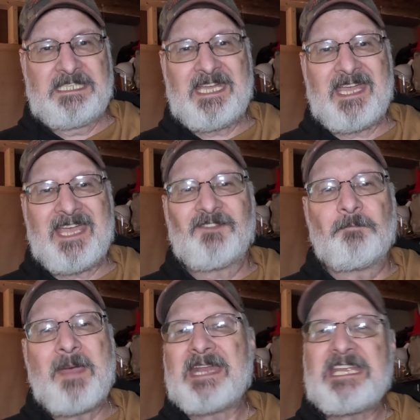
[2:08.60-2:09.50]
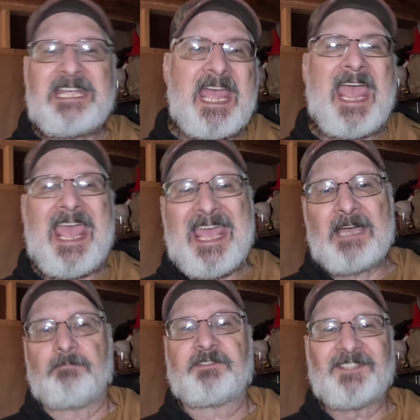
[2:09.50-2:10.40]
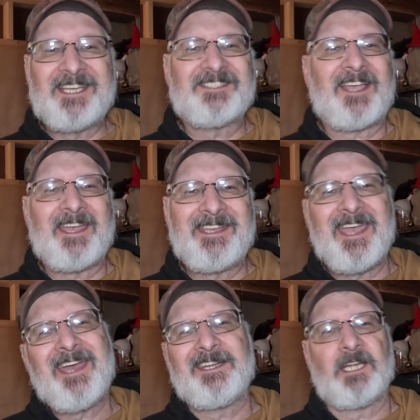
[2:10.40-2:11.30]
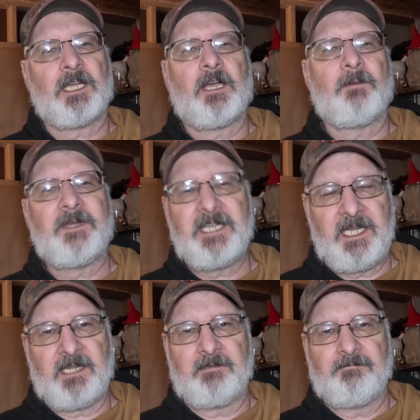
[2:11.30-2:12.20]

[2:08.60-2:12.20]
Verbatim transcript: get as many amps as I can coming in.